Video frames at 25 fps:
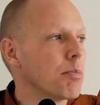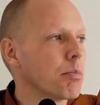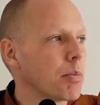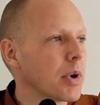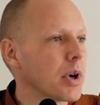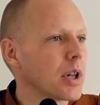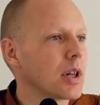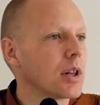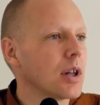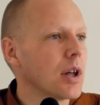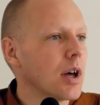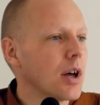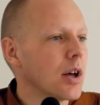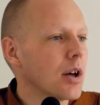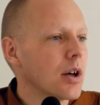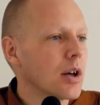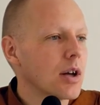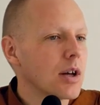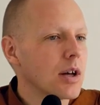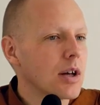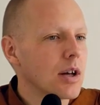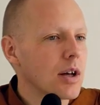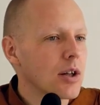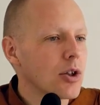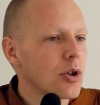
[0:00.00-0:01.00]
But
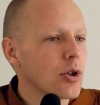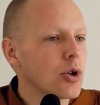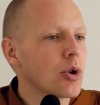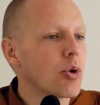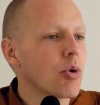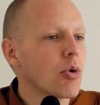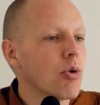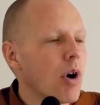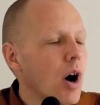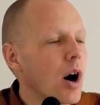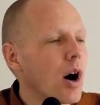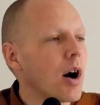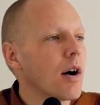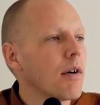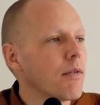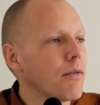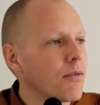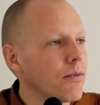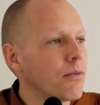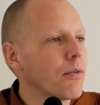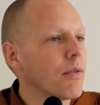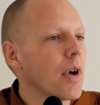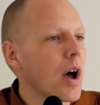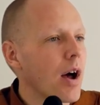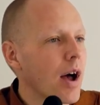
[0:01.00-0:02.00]
you are
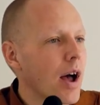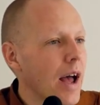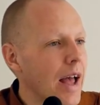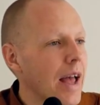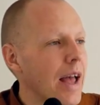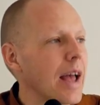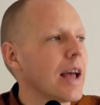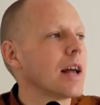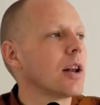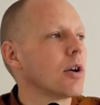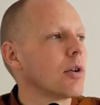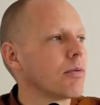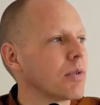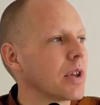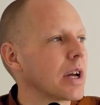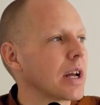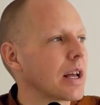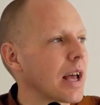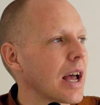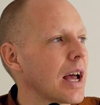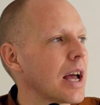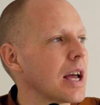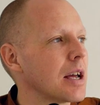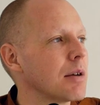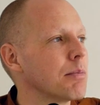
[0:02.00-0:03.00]
f ahead of the
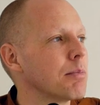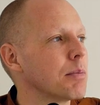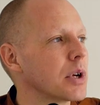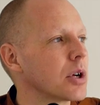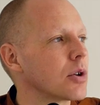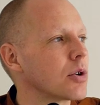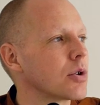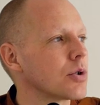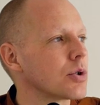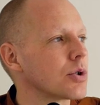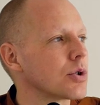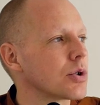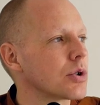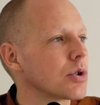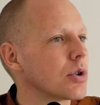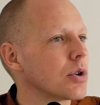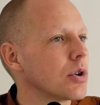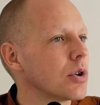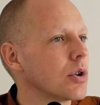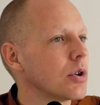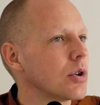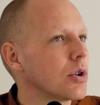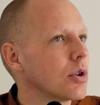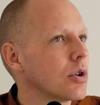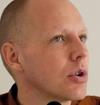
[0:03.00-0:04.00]
game because
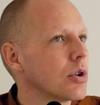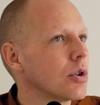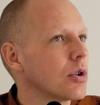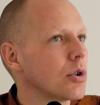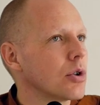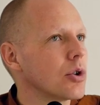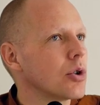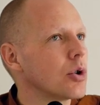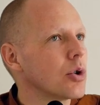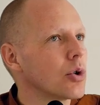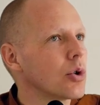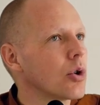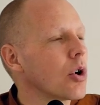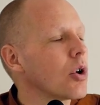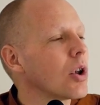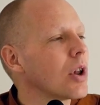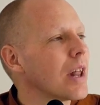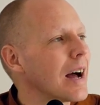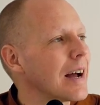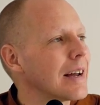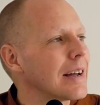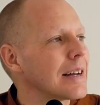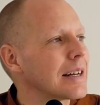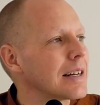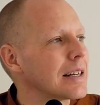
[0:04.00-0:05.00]
you don't
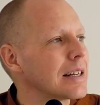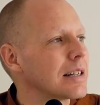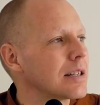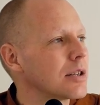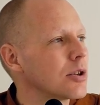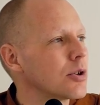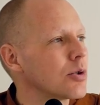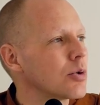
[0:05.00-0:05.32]
like it.